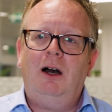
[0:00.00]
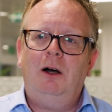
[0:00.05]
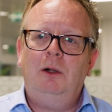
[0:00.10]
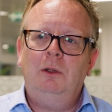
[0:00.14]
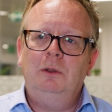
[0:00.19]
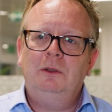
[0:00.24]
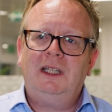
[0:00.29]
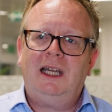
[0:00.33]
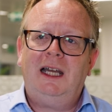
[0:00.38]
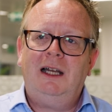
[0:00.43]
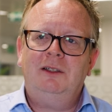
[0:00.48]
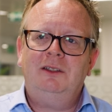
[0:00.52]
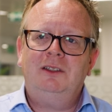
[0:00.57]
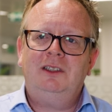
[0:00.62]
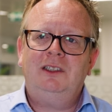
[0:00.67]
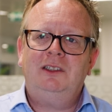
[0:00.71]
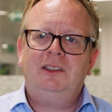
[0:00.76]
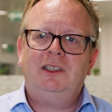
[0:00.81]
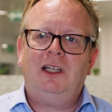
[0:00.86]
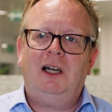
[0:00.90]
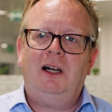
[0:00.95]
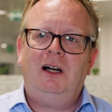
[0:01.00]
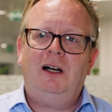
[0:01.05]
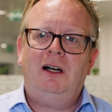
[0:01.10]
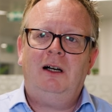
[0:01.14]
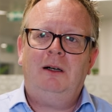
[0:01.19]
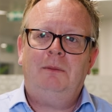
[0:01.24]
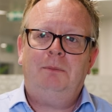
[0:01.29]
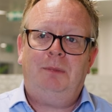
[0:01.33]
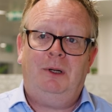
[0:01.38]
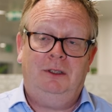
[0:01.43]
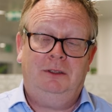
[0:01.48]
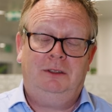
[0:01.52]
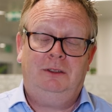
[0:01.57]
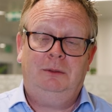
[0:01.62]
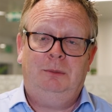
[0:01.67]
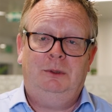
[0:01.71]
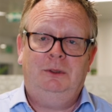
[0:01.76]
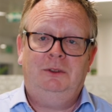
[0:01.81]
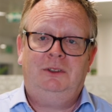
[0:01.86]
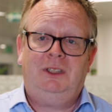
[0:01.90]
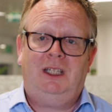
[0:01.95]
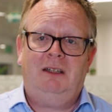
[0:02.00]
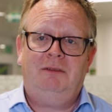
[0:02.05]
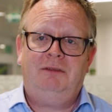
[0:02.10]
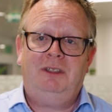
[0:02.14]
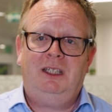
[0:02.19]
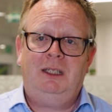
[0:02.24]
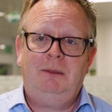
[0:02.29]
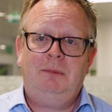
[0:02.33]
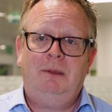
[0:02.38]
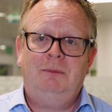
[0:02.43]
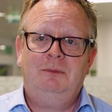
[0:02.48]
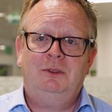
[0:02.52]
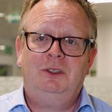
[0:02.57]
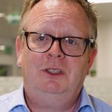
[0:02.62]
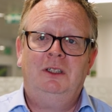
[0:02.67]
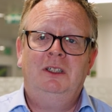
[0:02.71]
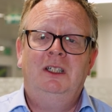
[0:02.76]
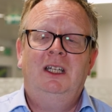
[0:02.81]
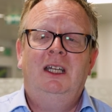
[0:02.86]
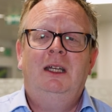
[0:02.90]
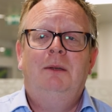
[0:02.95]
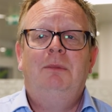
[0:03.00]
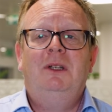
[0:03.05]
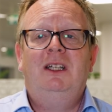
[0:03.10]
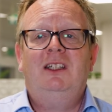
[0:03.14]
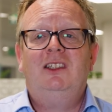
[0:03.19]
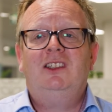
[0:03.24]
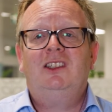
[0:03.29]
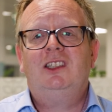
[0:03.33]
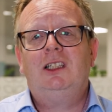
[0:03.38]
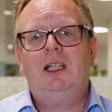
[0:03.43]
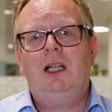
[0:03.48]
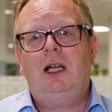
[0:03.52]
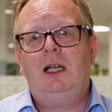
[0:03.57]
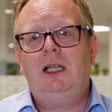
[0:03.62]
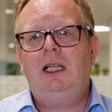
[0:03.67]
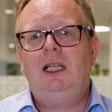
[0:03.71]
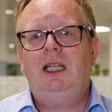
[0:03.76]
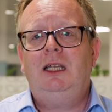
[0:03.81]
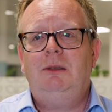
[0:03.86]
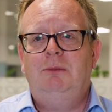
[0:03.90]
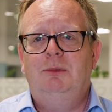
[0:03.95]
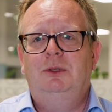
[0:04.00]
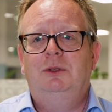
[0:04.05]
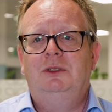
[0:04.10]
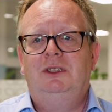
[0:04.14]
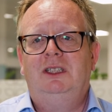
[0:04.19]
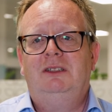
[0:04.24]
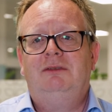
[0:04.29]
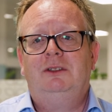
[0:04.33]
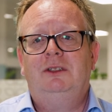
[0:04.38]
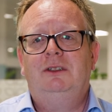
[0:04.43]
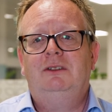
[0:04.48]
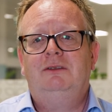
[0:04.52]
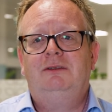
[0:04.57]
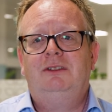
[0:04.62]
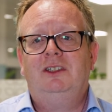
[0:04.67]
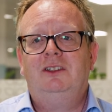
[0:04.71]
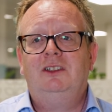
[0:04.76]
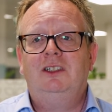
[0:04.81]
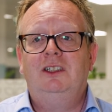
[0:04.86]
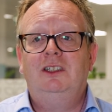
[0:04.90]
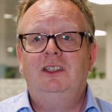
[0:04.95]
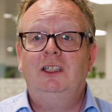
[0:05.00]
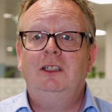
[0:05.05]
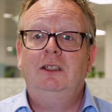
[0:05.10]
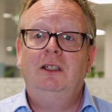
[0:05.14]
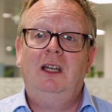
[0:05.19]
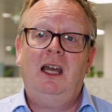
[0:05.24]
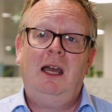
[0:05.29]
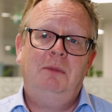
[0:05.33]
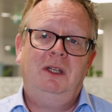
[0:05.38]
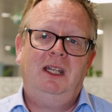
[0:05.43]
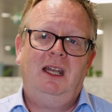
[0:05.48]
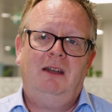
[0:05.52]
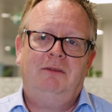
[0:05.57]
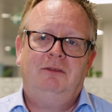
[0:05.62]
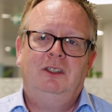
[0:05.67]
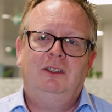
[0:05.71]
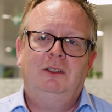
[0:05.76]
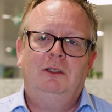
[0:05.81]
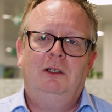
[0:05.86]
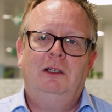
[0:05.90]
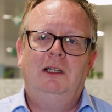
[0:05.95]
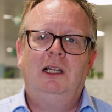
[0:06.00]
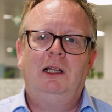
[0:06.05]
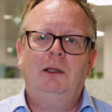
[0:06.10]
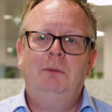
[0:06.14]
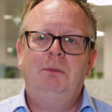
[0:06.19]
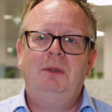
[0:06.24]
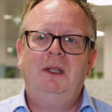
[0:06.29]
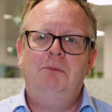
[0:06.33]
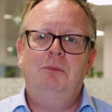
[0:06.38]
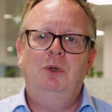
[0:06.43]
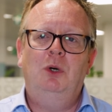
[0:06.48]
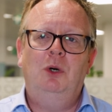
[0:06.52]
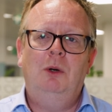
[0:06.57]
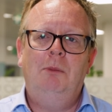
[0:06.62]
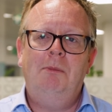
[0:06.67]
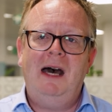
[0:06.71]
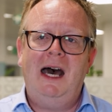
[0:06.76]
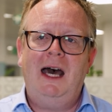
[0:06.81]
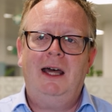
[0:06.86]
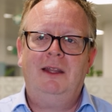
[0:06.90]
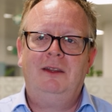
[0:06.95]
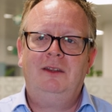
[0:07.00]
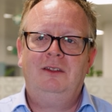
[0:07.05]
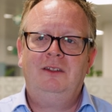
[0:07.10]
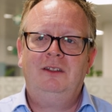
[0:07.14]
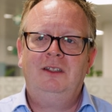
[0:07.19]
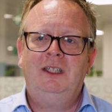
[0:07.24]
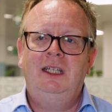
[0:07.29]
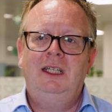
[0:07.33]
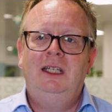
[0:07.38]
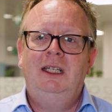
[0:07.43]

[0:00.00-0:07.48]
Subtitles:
old houses are possible to have heat pumps on, but it's slightly more difficult for us to do and we have to do a little bit more maths.